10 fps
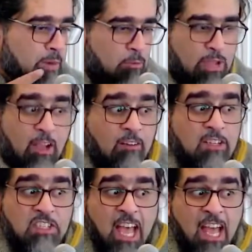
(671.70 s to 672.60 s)
But we
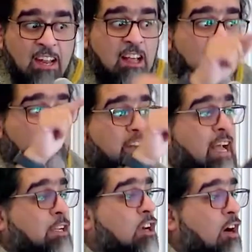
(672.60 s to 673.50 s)
understand the
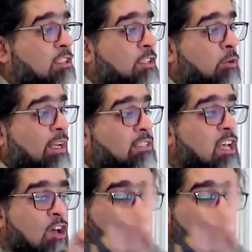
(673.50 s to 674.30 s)
net consequence.